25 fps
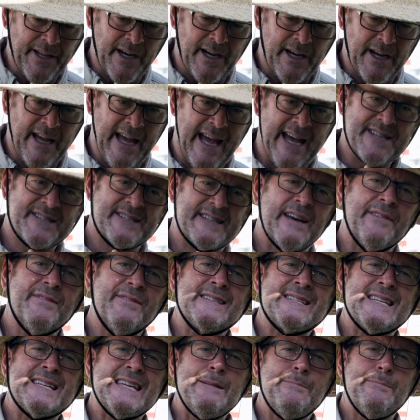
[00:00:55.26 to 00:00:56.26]
uh, has
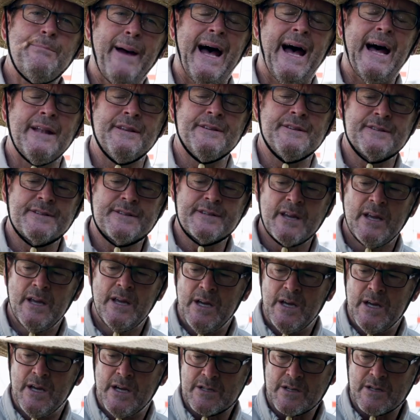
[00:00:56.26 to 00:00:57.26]
17 patents.
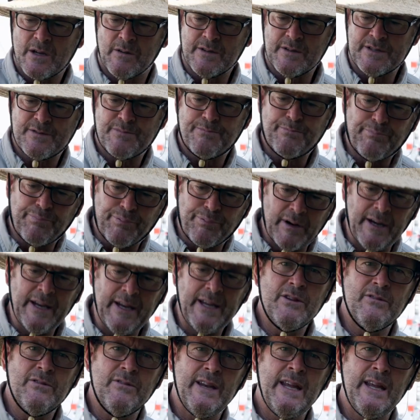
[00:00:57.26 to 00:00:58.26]
So it's pretty
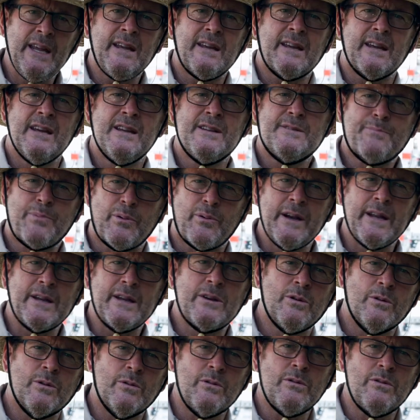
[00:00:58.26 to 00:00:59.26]
unique, it's pretty
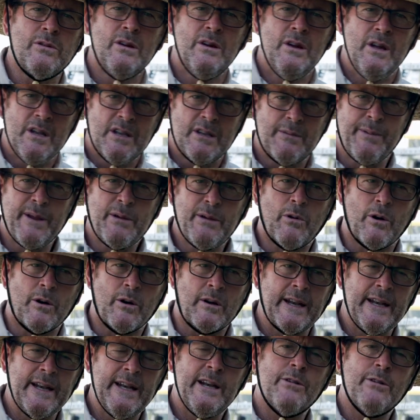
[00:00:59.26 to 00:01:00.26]
cool to be
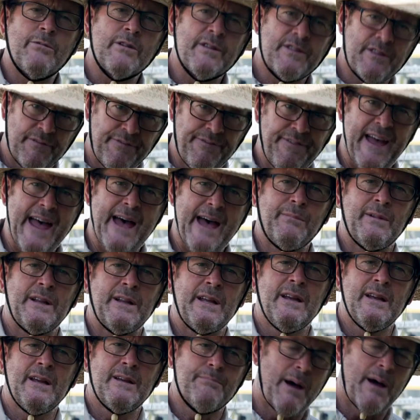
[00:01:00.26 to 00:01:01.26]
working here with the
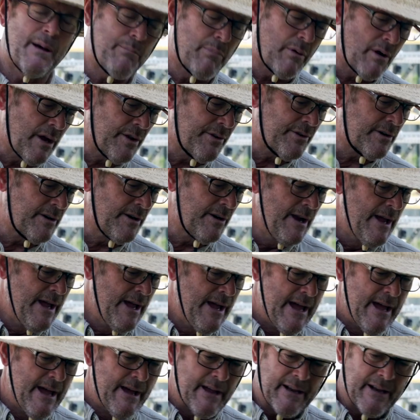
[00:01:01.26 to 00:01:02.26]
family. My brother,
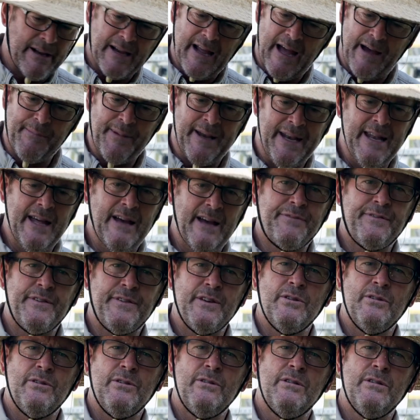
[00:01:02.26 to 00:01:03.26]
got my
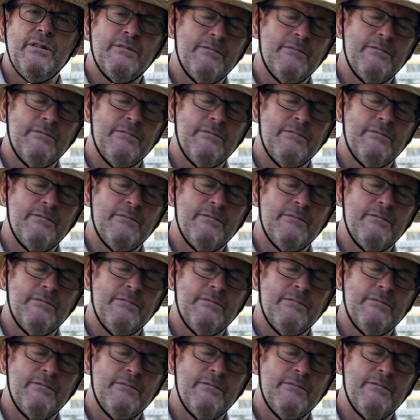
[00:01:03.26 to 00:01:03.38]
nephew,